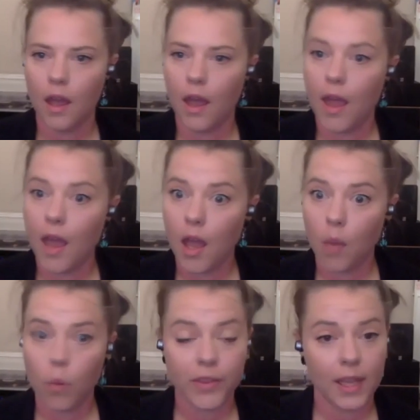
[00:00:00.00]
Uh,
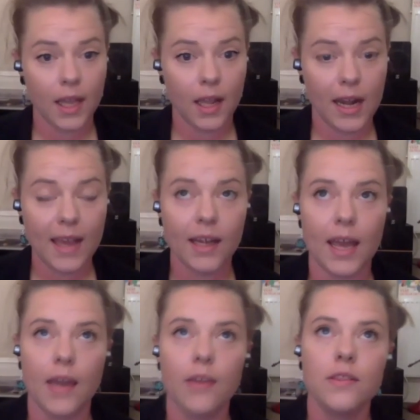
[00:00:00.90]
with the leg
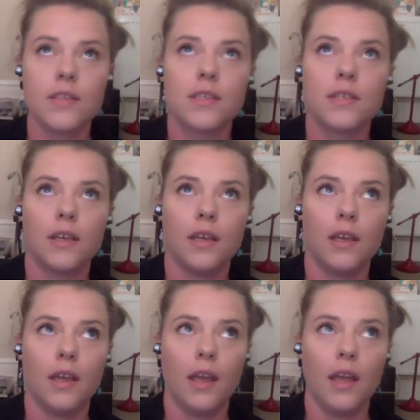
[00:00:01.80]
lengths,
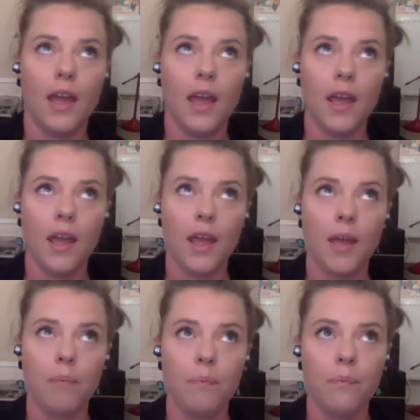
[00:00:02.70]

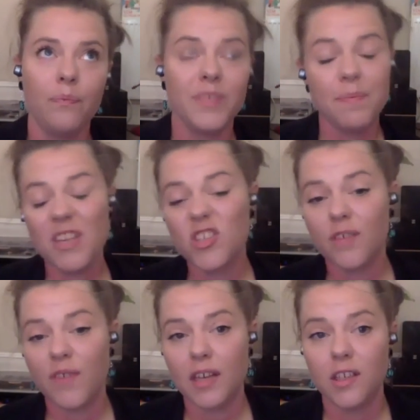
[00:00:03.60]
um, depends on the
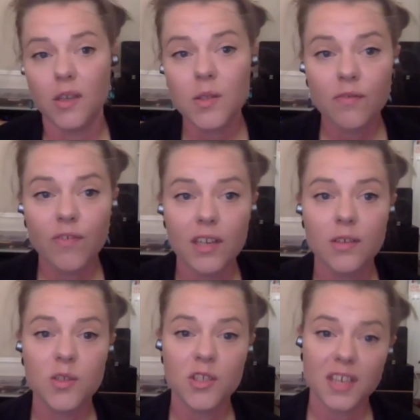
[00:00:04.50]
venue. Some
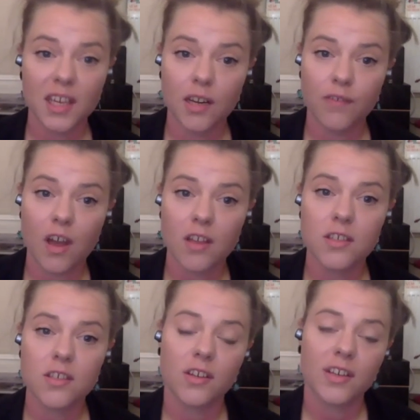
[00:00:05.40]
venues does it in
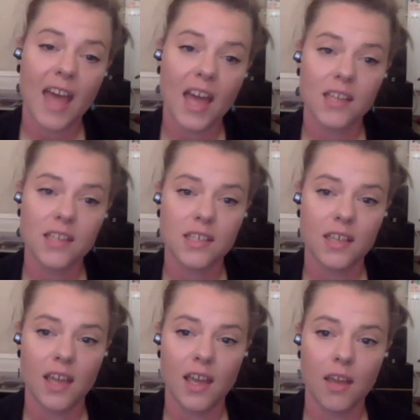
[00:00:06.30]
advance on C A D.
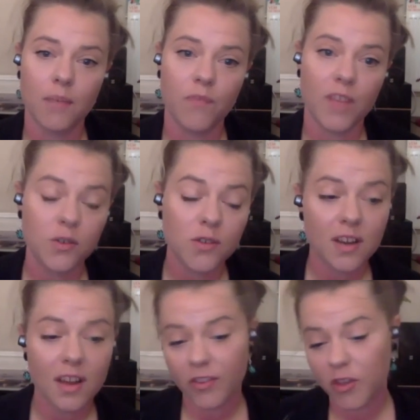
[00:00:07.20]
Uh, venues
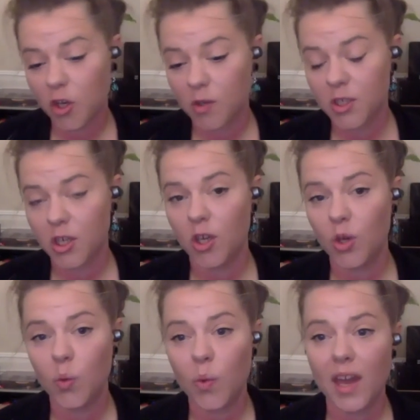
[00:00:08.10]
like the O
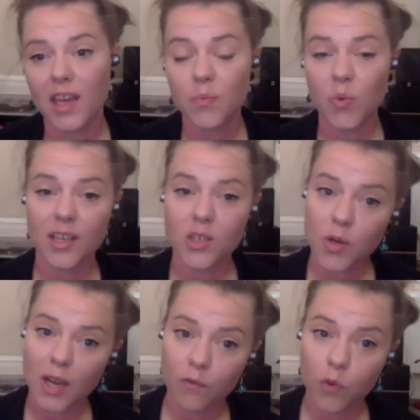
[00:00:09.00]
two, where it's pretty
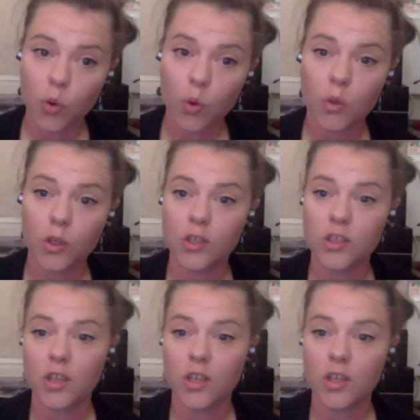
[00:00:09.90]
straightforward,